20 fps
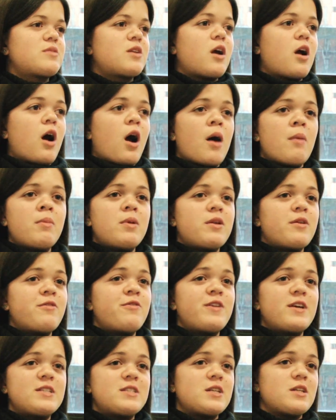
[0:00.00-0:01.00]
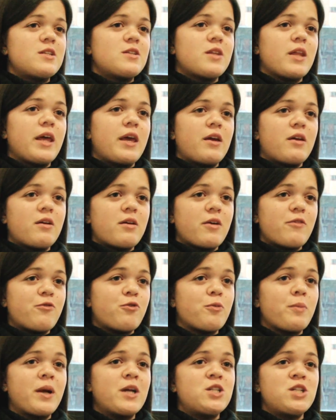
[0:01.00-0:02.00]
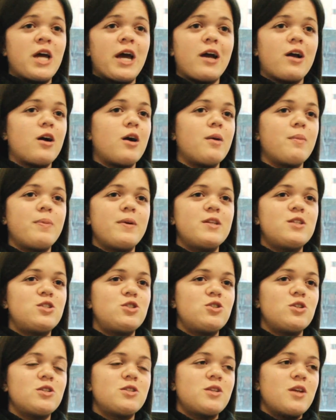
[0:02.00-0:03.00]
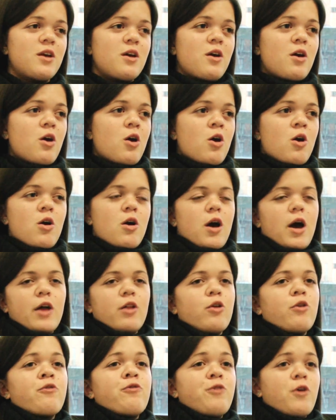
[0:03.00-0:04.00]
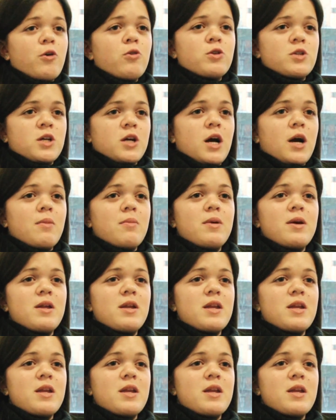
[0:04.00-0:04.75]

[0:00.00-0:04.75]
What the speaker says: Coming to visit, for my checkup, it's just, I look forward to coming.